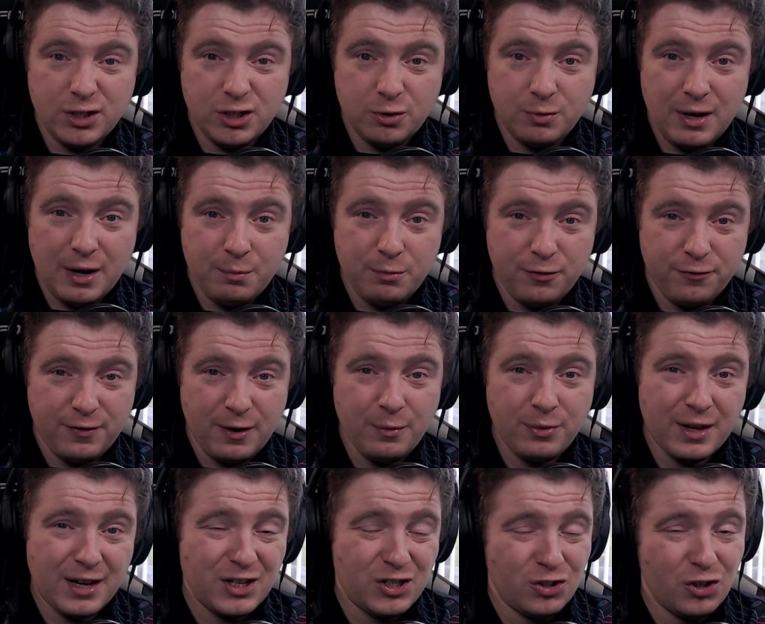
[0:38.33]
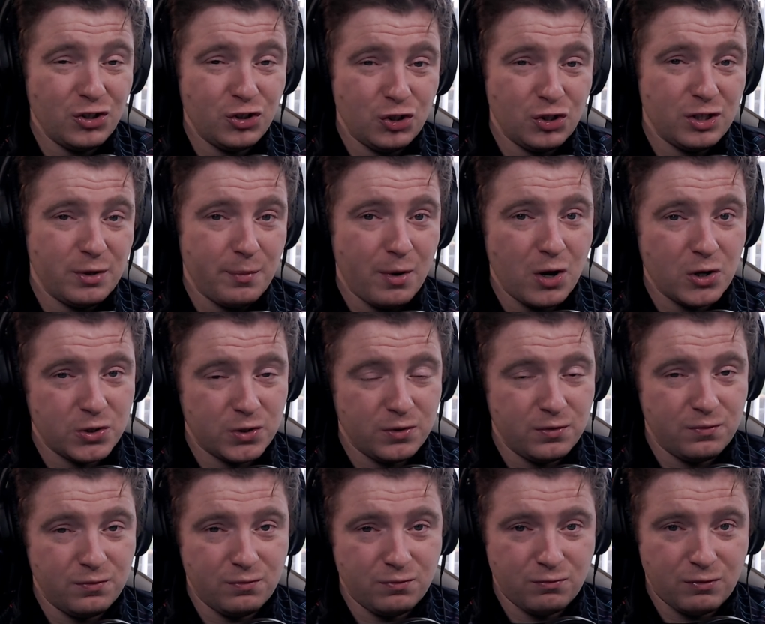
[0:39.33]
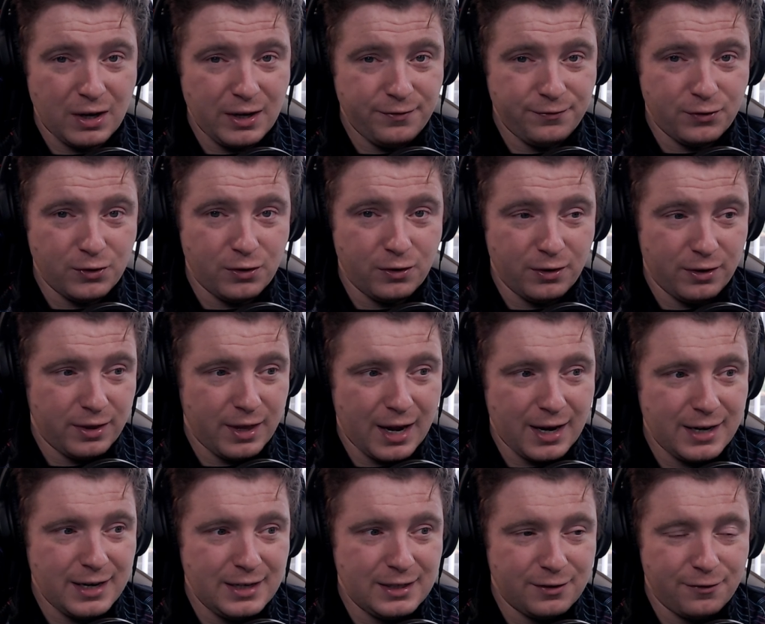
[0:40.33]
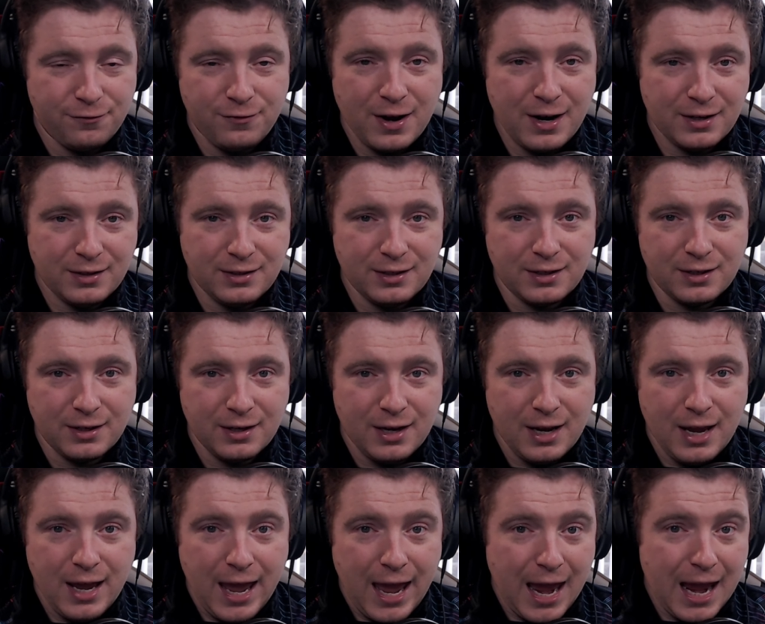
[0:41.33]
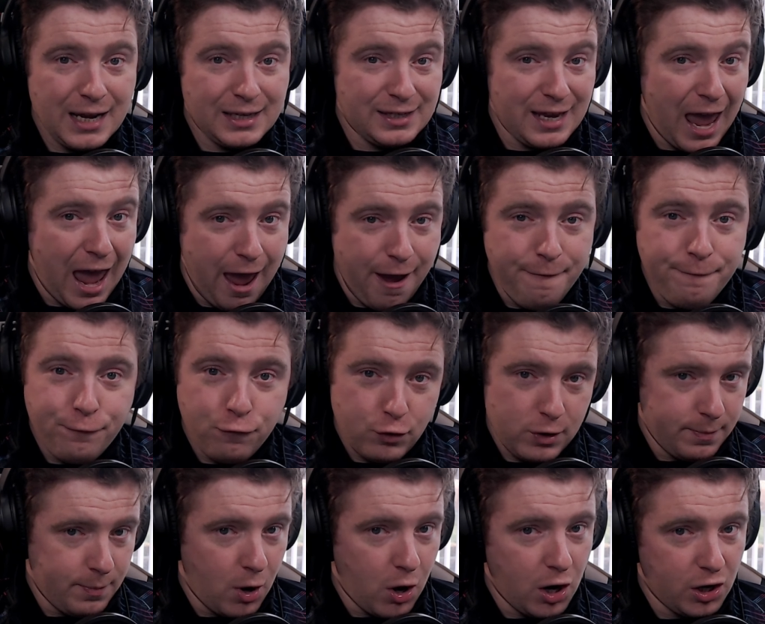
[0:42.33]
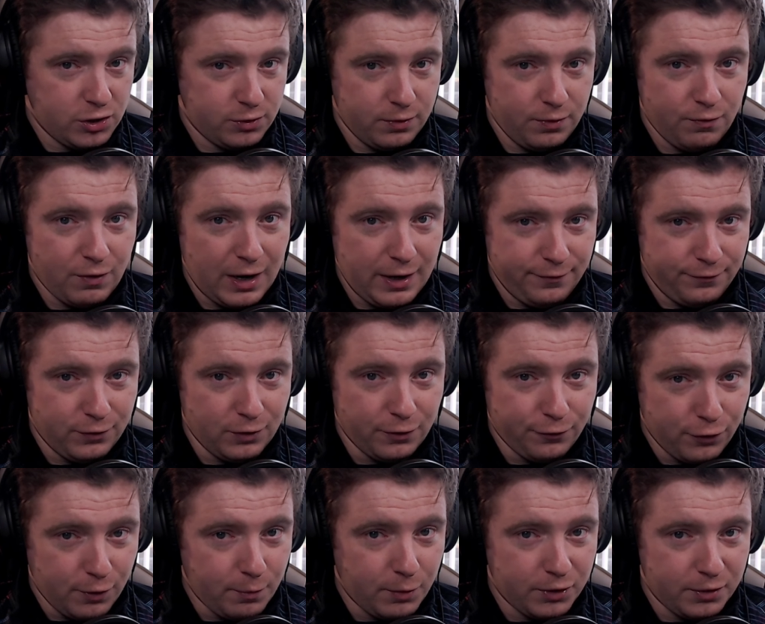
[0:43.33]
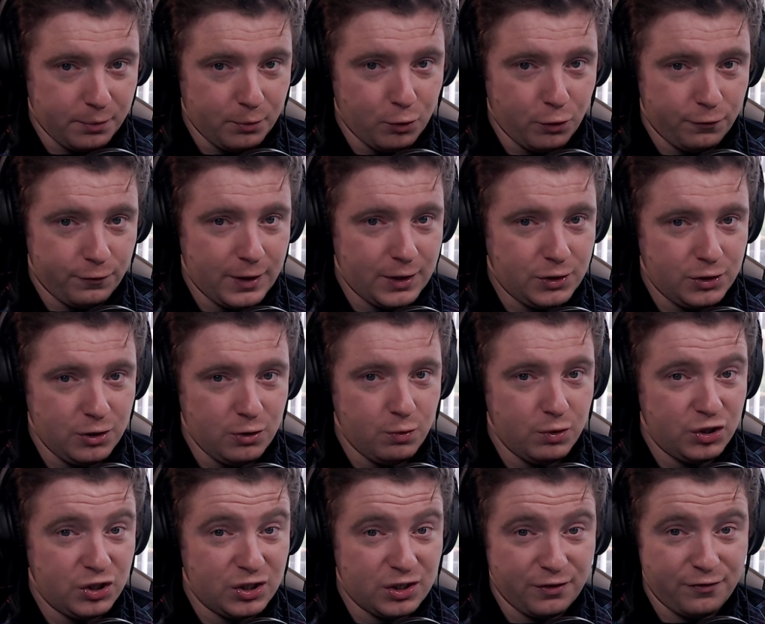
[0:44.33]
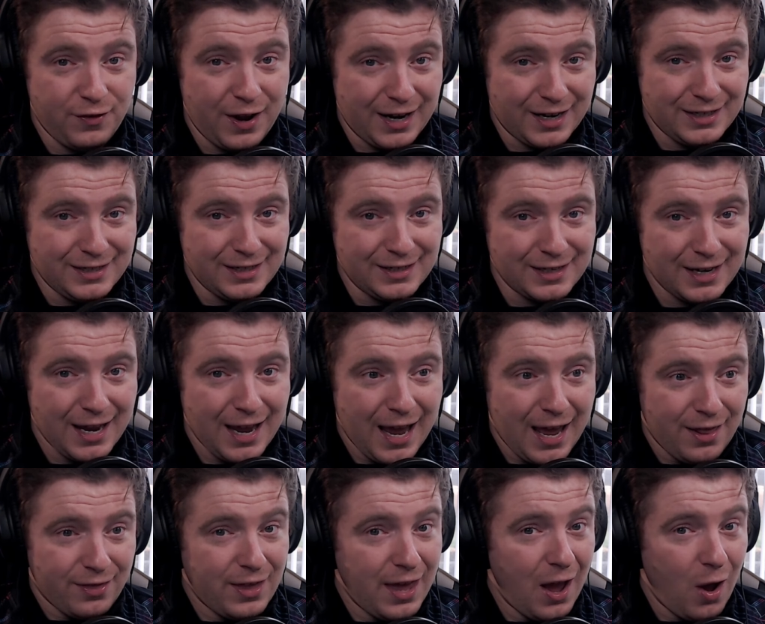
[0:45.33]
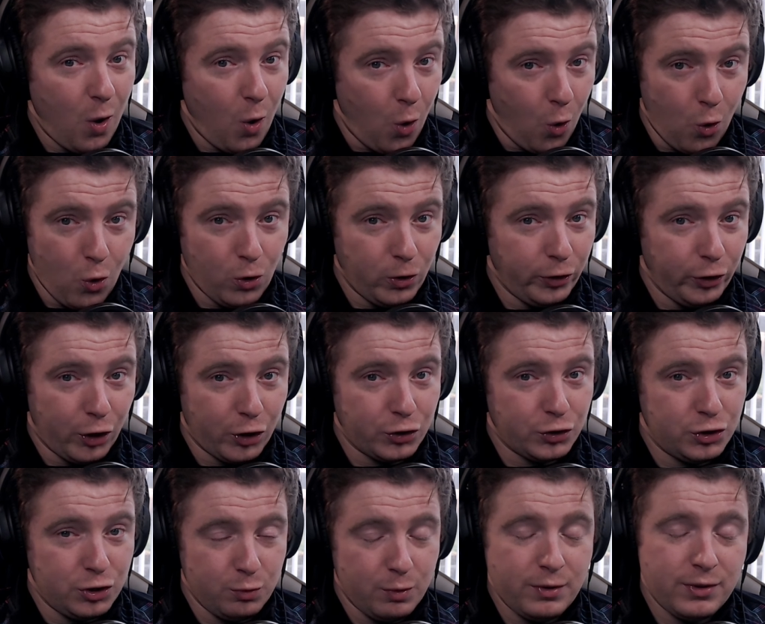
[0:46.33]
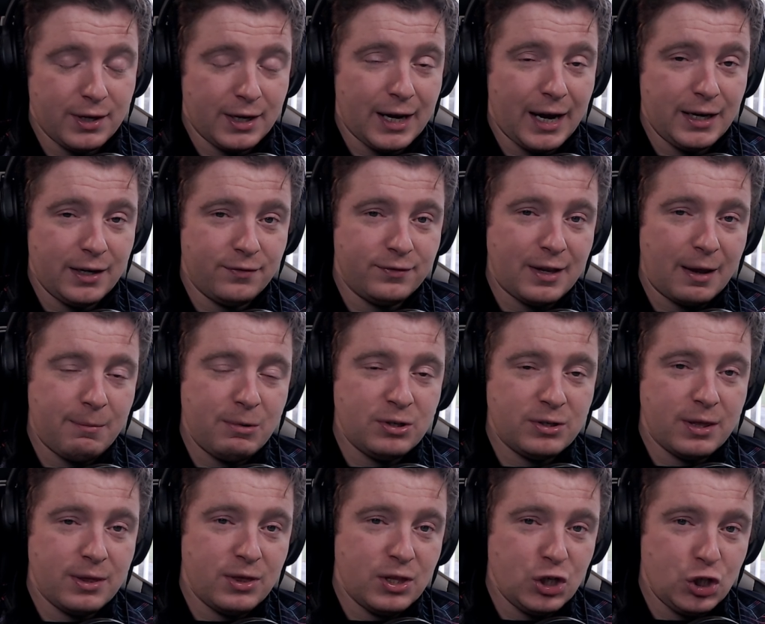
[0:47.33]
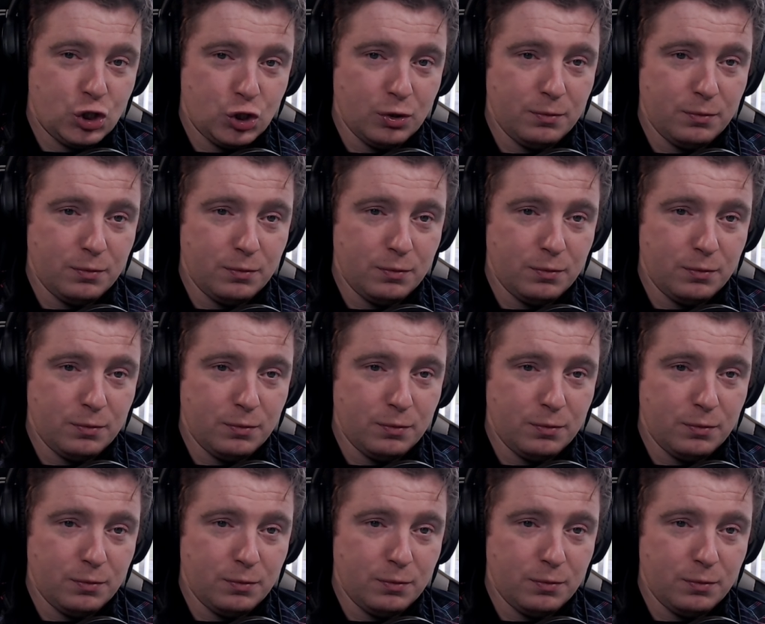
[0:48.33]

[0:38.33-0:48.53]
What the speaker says: it and we found that it's not just the Marksman rifle that is affected. It's every Marksman rifle from Modern Warfare 2 which is affected. They're all not doing the kind of damage that they should